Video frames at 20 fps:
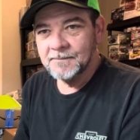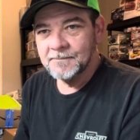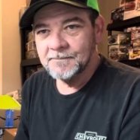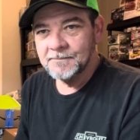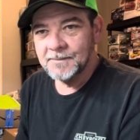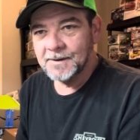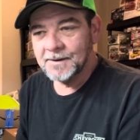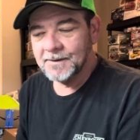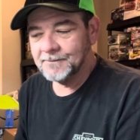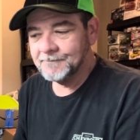
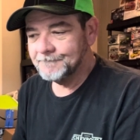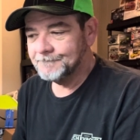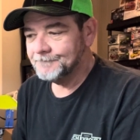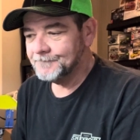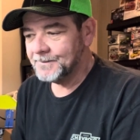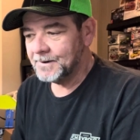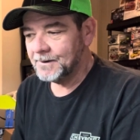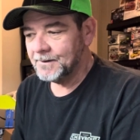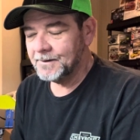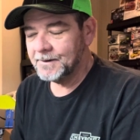But
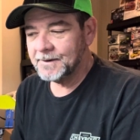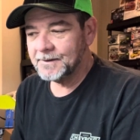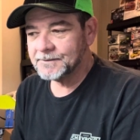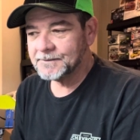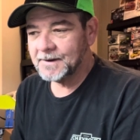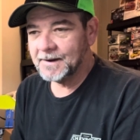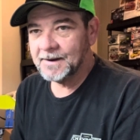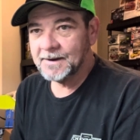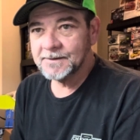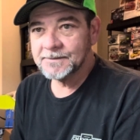there it is,
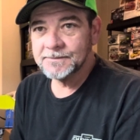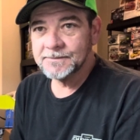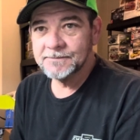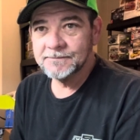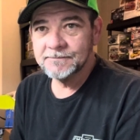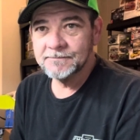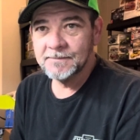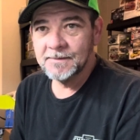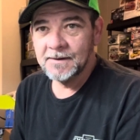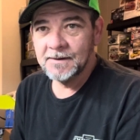guys.
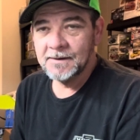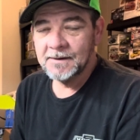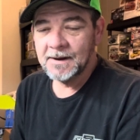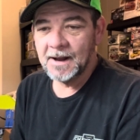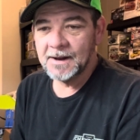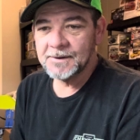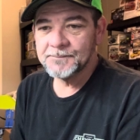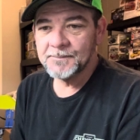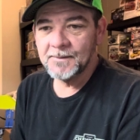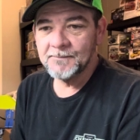
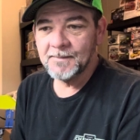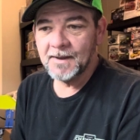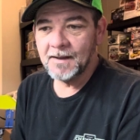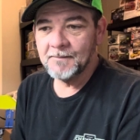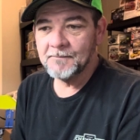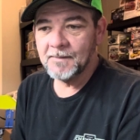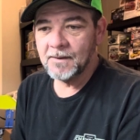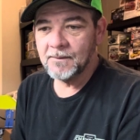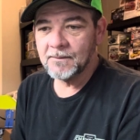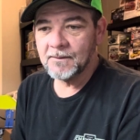That's been my
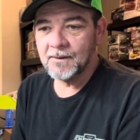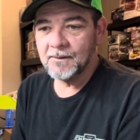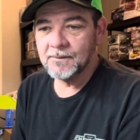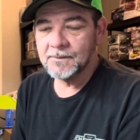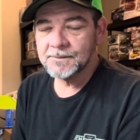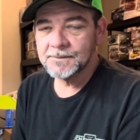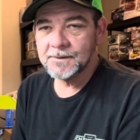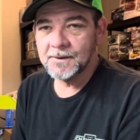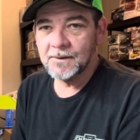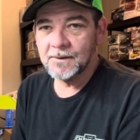Model
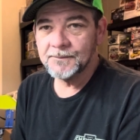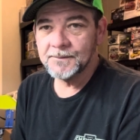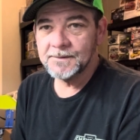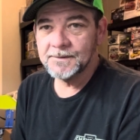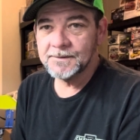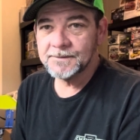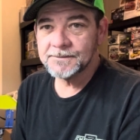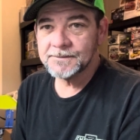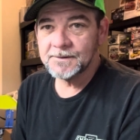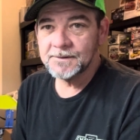Cars and Coffee
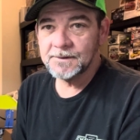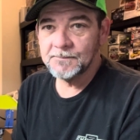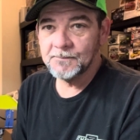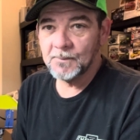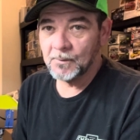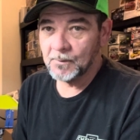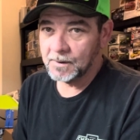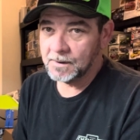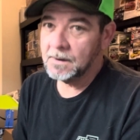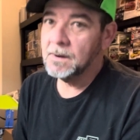this Sunday
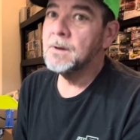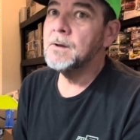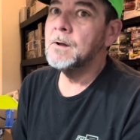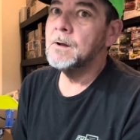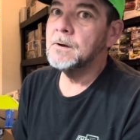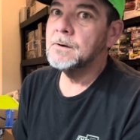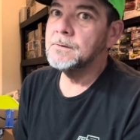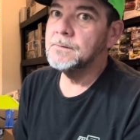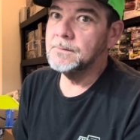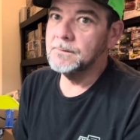morning,
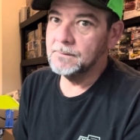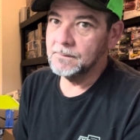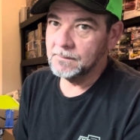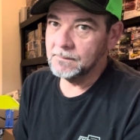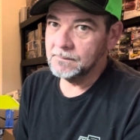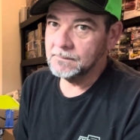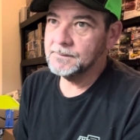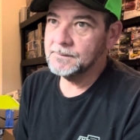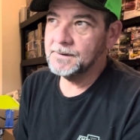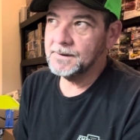
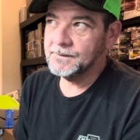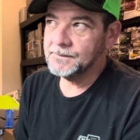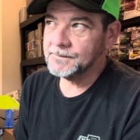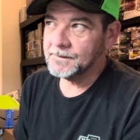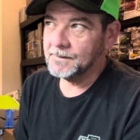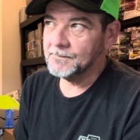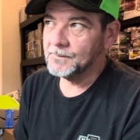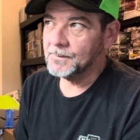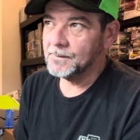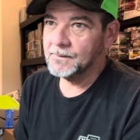
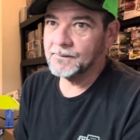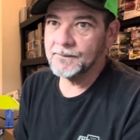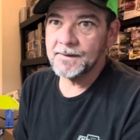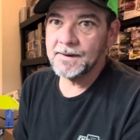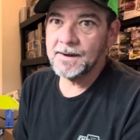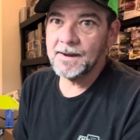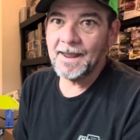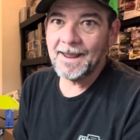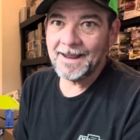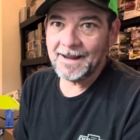December
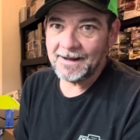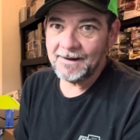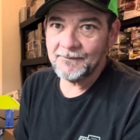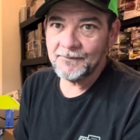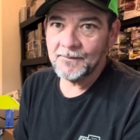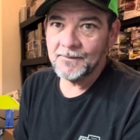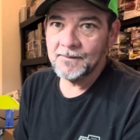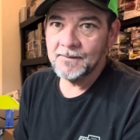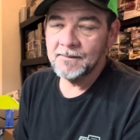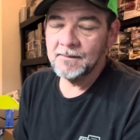the
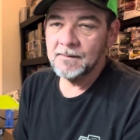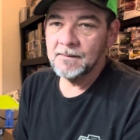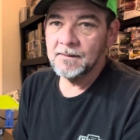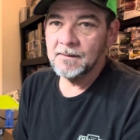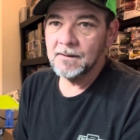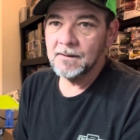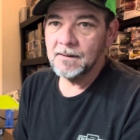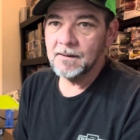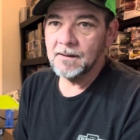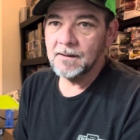
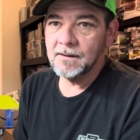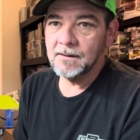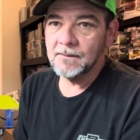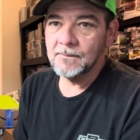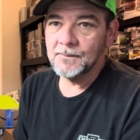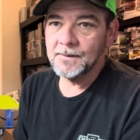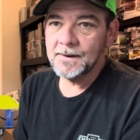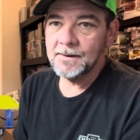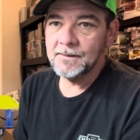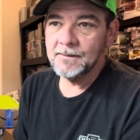8th.
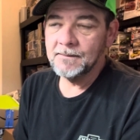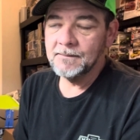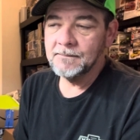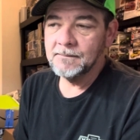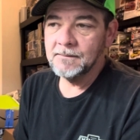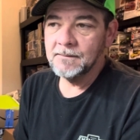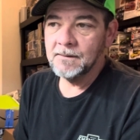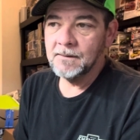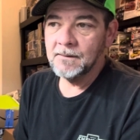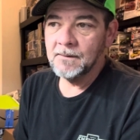We
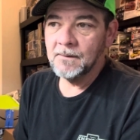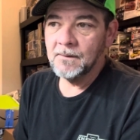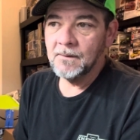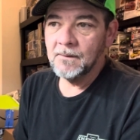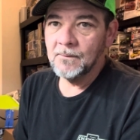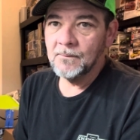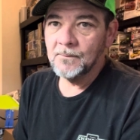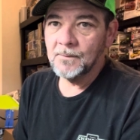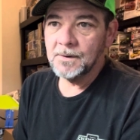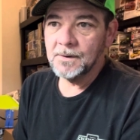
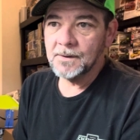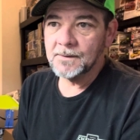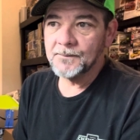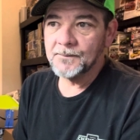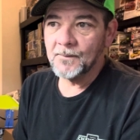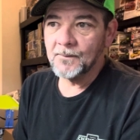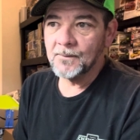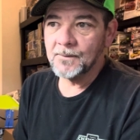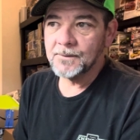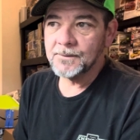look
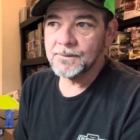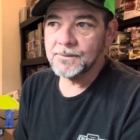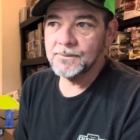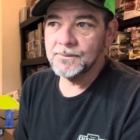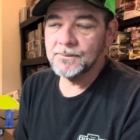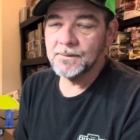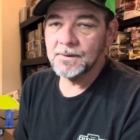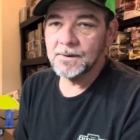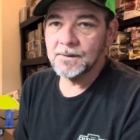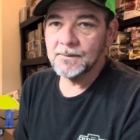forward
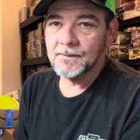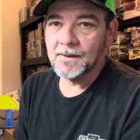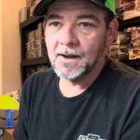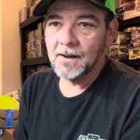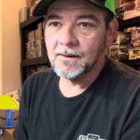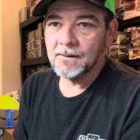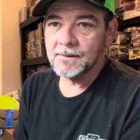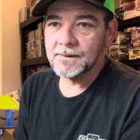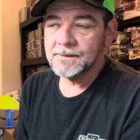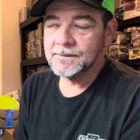to the
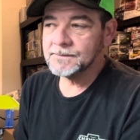holidays